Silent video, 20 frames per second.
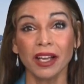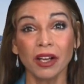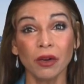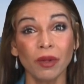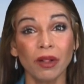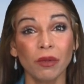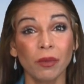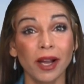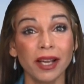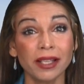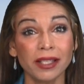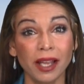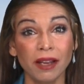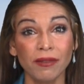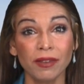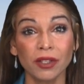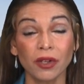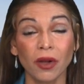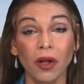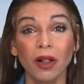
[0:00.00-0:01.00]
while
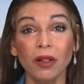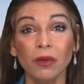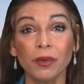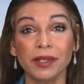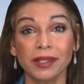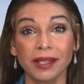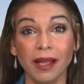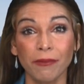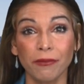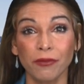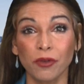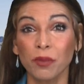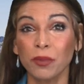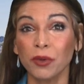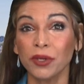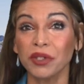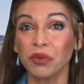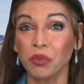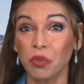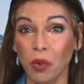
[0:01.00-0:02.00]
Whitehaven Coal was up four
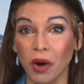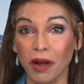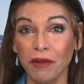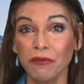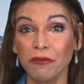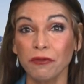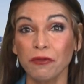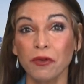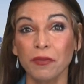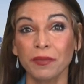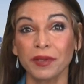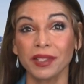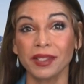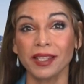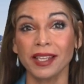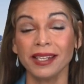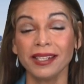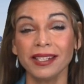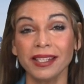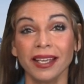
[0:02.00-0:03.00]
point one four
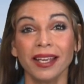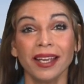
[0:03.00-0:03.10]
percent.